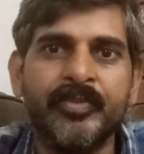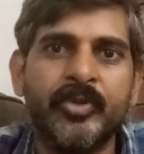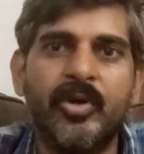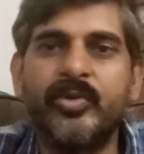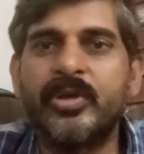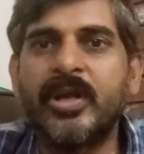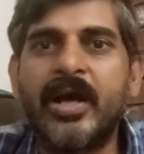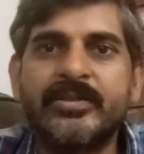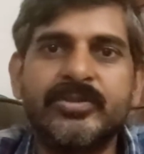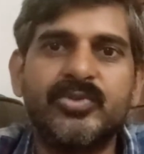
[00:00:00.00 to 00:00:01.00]
or you can
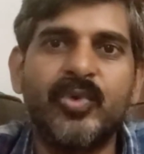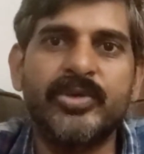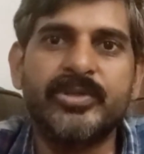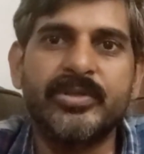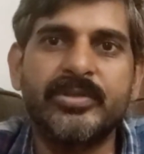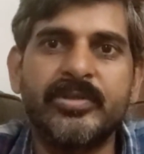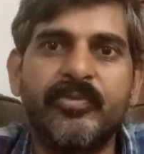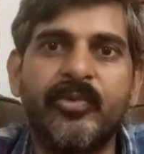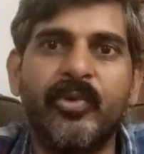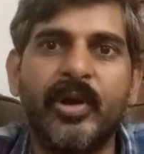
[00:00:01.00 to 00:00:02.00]
ask these questions in the
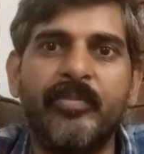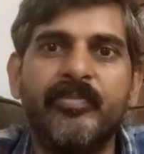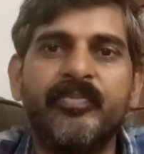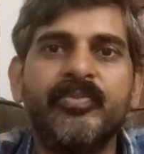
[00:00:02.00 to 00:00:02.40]
forum.